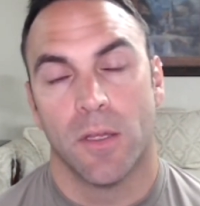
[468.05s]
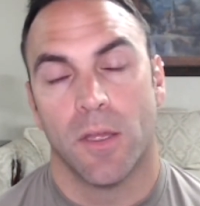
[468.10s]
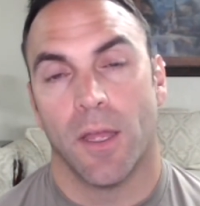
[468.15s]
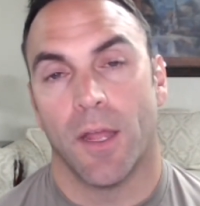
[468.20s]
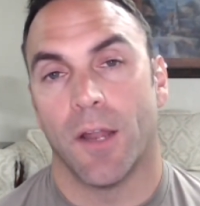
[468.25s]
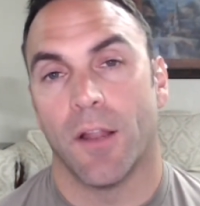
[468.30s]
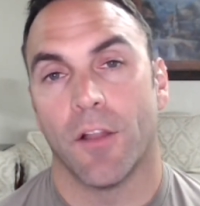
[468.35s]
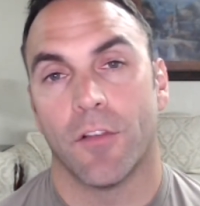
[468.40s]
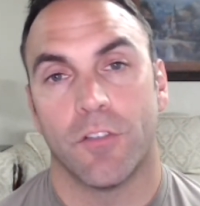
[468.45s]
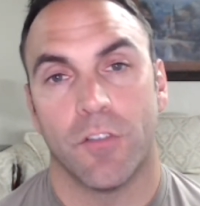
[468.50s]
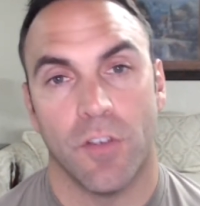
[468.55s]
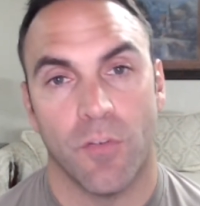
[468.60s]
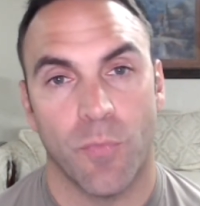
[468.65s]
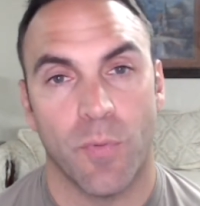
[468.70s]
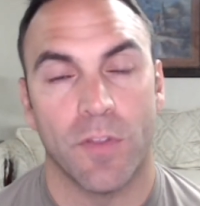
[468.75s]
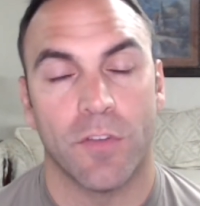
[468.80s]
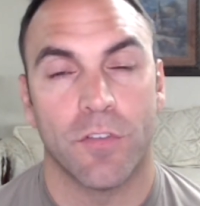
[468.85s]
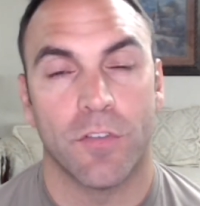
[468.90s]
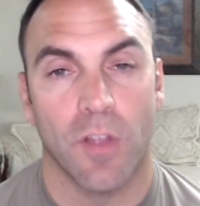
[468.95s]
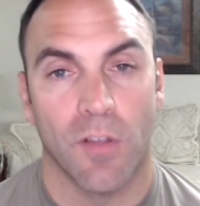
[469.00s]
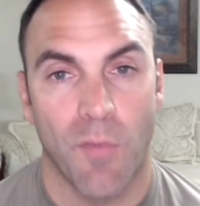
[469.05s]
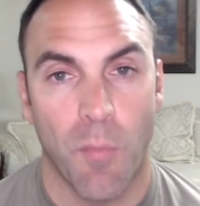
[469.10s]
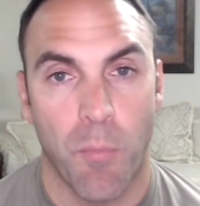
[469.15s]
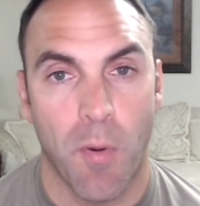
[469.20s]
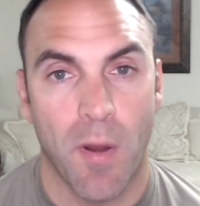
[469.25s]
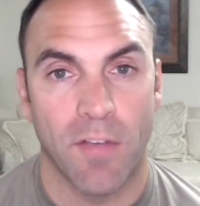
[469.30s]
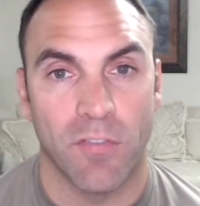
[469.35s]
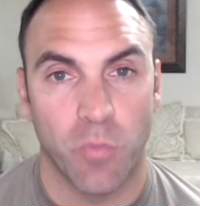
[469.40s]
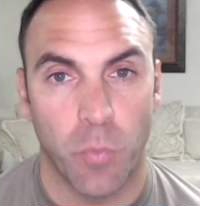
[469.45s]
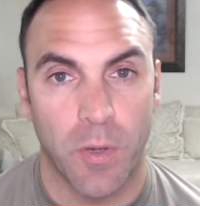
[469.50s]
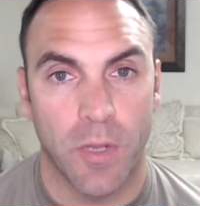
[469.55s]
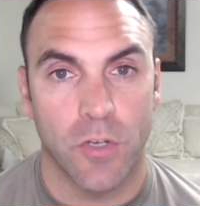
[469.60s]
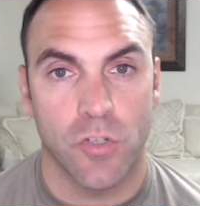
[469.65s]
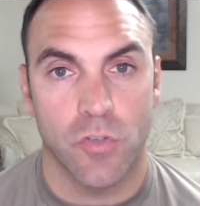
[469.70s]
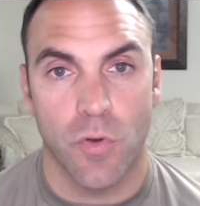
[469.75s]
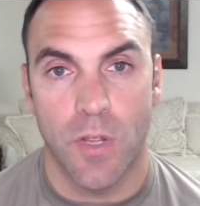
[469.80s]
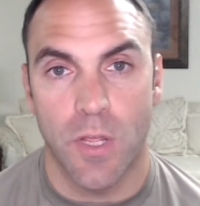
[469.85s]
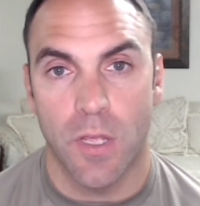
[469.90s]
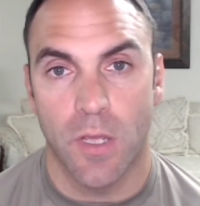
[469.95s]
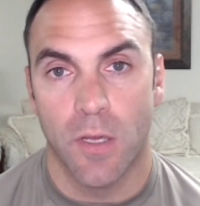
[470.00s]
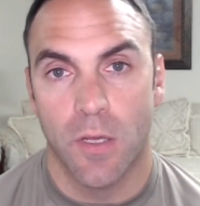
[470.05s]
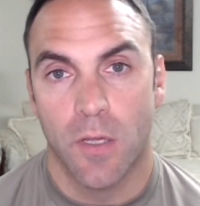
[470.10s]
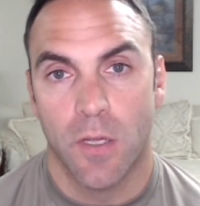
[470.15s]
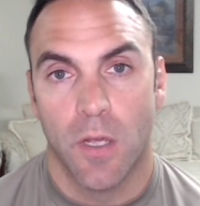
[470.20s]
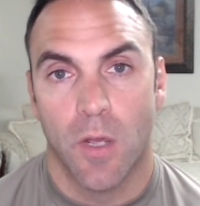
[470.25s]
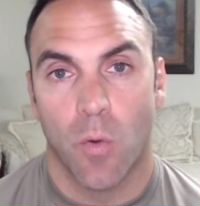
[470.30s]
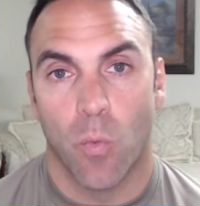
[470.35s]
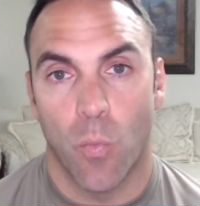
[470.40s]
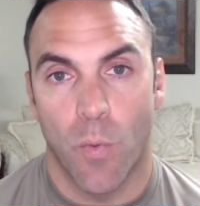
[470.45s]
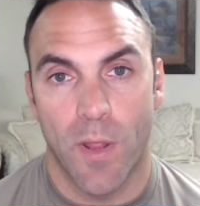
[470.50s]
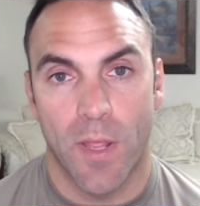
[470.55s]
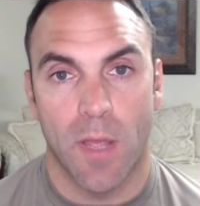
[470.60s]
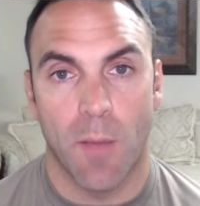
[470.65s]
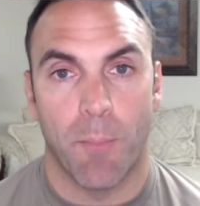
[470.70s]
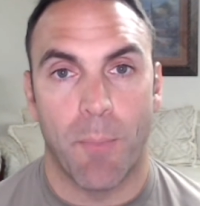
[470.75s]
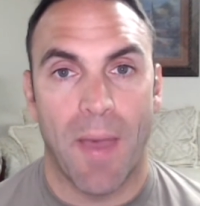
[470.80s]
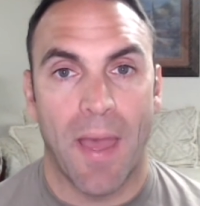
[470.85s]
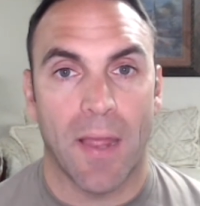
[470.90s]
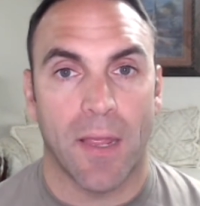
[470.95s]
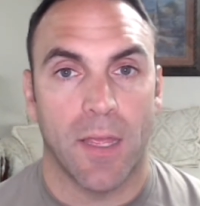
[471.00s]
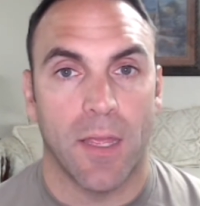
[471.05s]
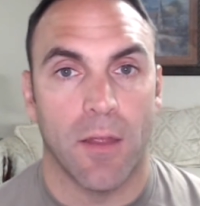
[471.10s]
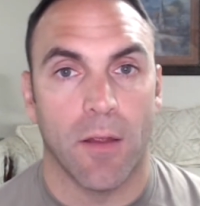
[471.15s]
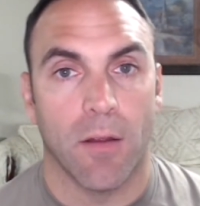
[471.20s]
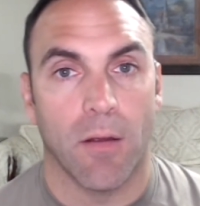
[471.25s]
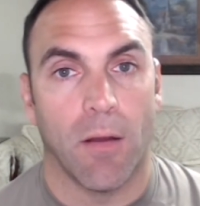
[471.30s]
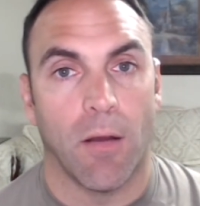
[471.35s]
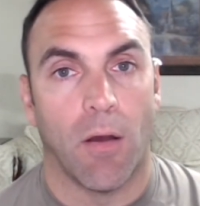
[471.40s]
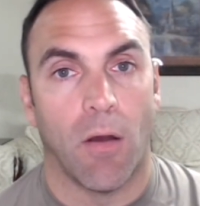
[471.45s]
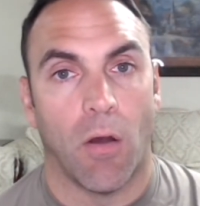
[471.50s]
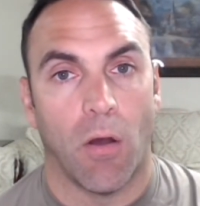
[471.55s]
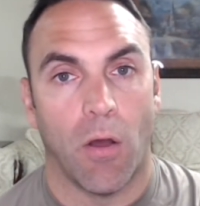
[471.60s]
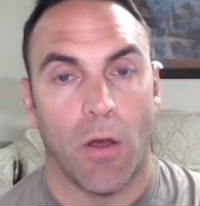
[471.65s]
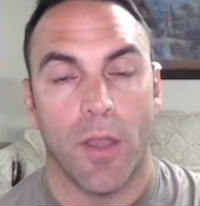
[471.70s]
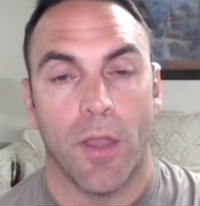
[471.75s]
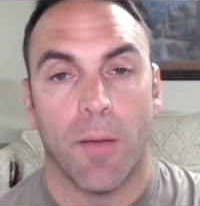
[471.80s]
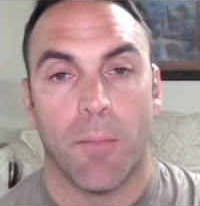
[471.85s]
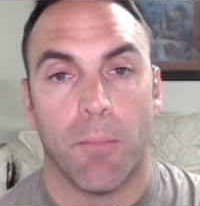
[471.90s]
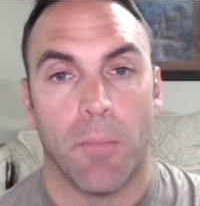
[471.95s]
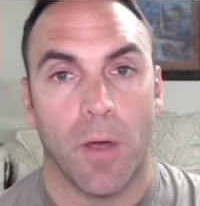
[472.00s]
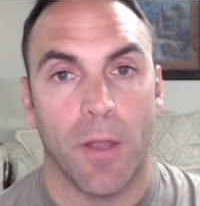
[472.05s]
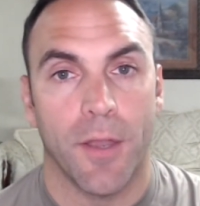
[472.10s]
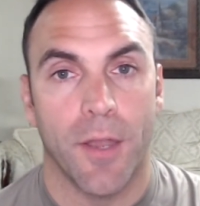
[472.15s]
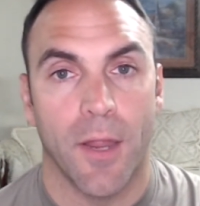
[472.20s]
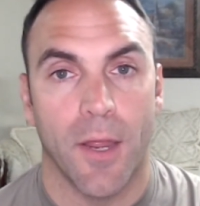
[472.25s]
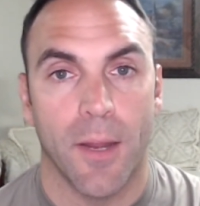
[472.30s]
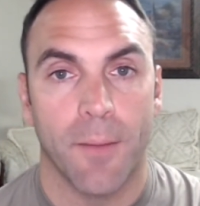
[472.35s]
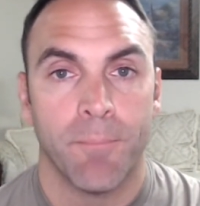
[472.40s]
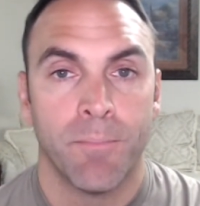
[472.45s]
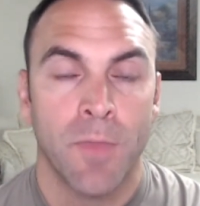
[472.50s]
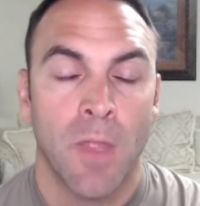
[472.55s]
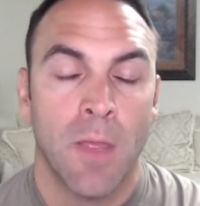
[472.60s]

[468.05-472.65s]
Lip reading: And let's see if we still have a Braves winning streak when we get back here on Monday.